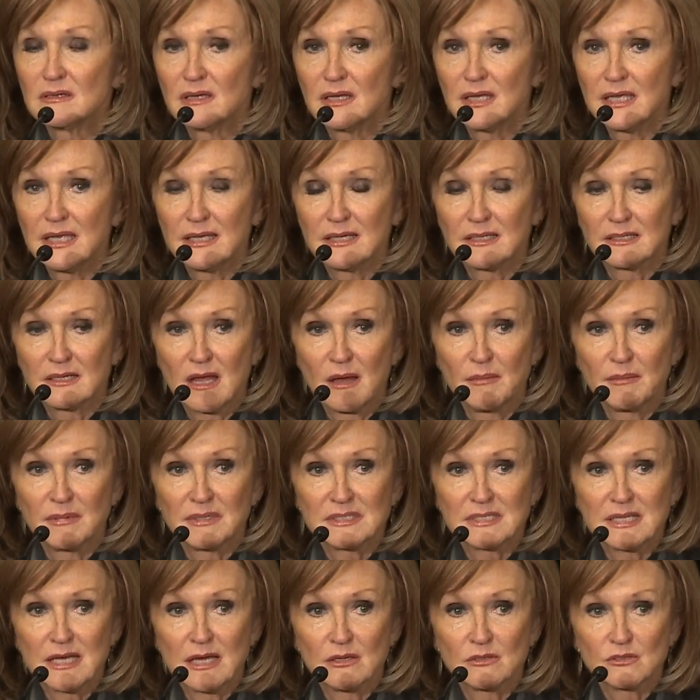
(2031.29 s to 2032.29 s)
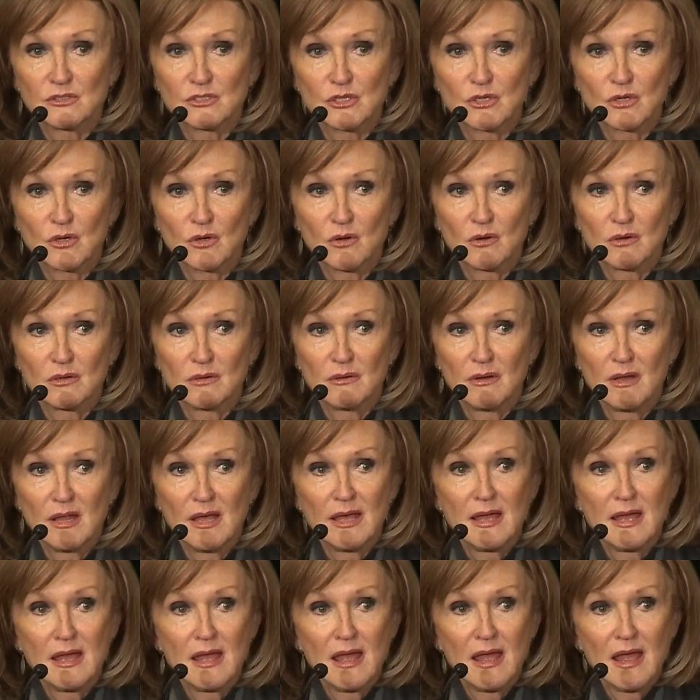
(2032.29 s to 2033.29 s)
economic downturn,
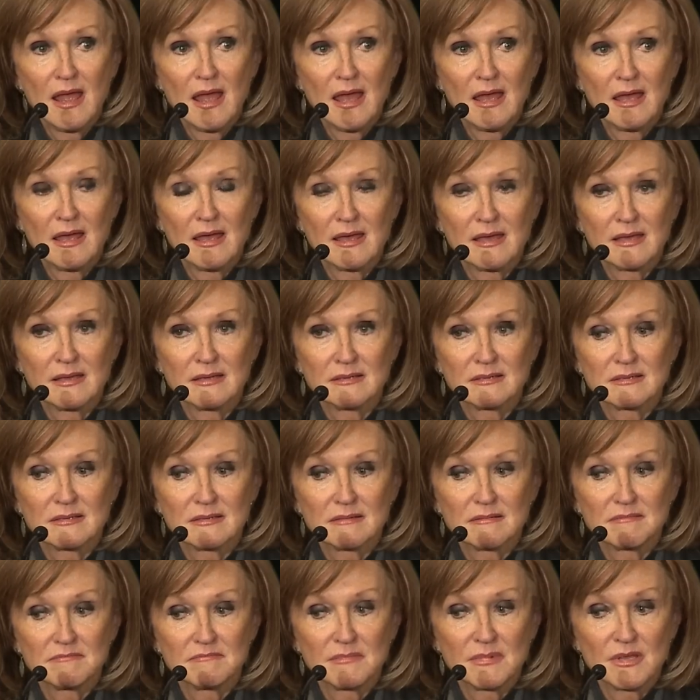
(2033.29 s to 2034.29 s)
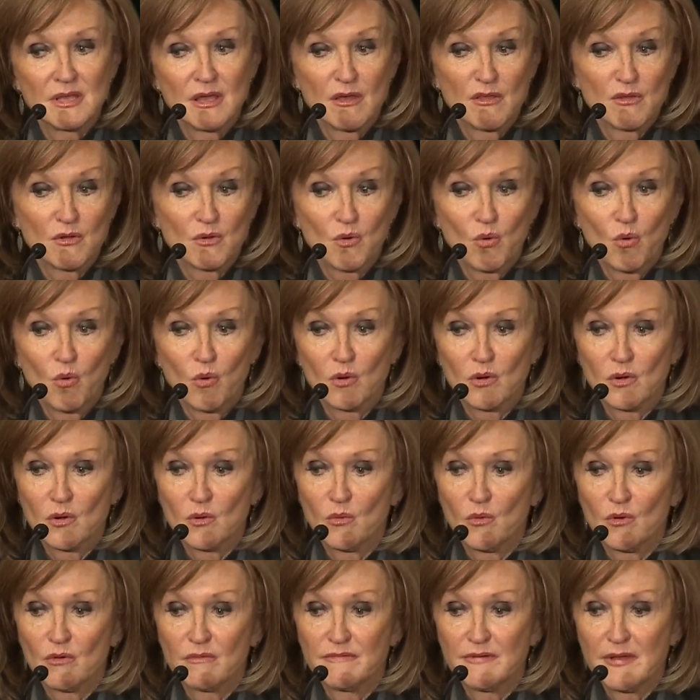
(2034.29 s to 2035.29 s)
and the other quarter
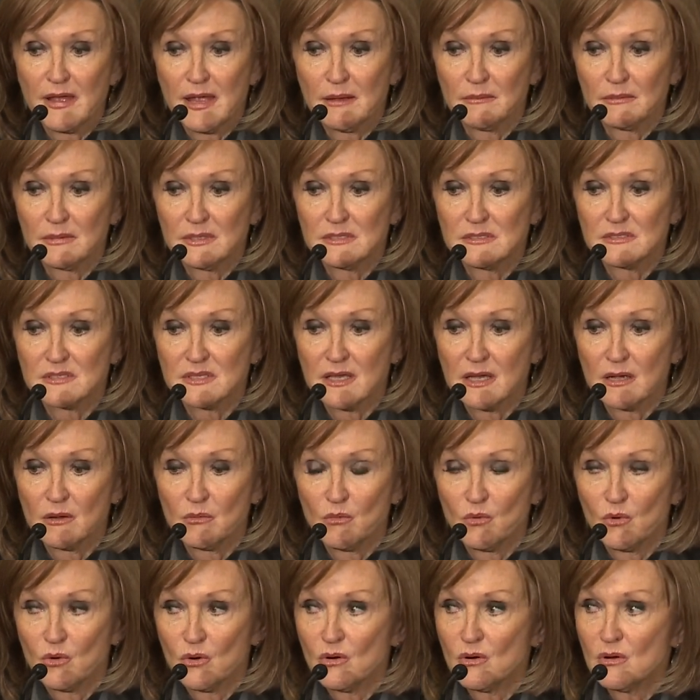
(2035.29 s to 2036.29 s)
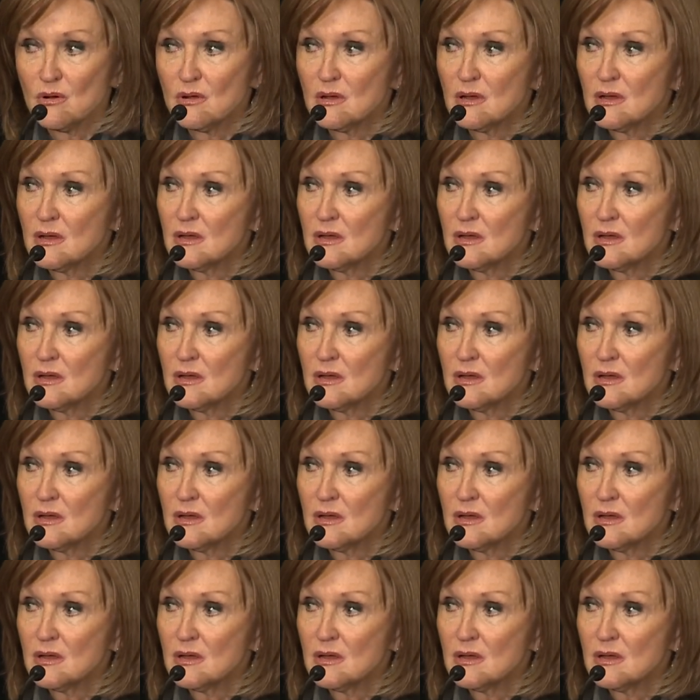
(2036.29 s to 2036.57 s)
were families that were